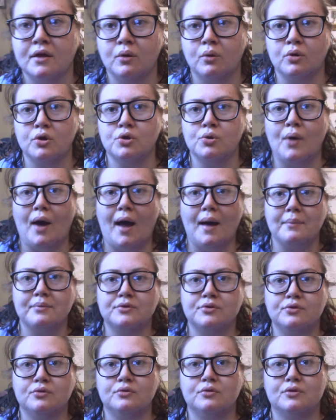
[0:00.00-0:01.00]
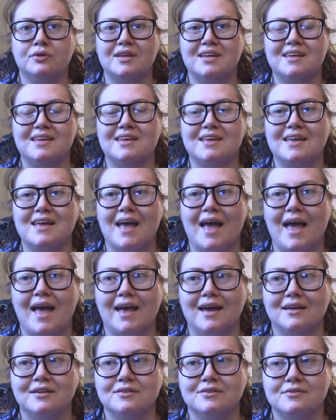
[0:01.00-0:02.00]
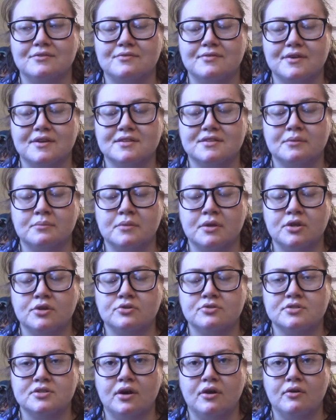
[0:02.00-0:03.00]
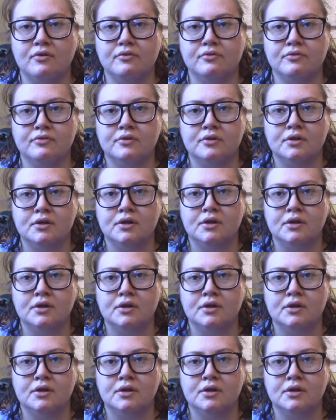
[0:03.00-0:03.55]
or you absolutely can't fix something yourself,